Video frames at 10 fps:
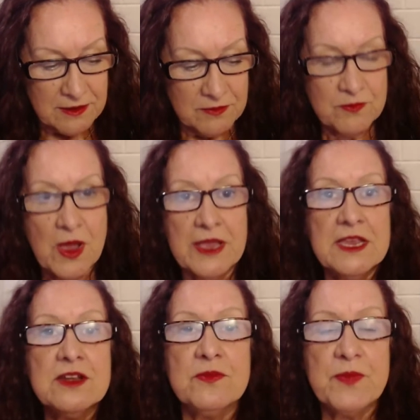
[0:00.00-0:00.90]
My
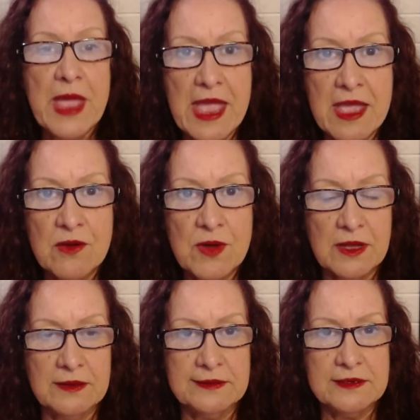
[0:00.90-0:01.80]
inner
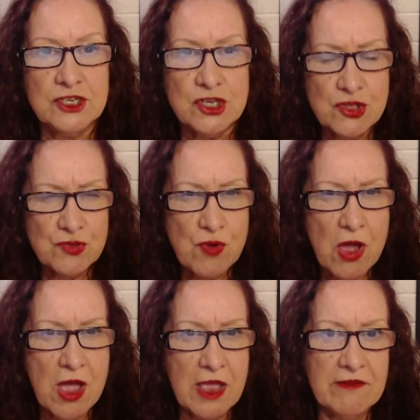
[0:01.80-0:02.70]
power to
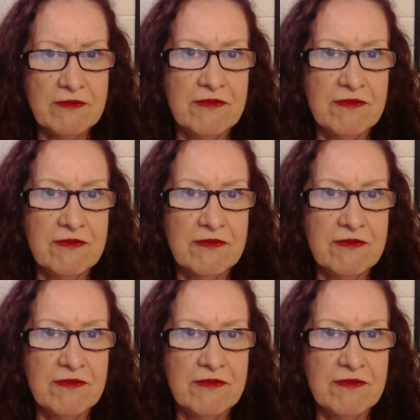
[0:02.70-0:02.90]
thrive.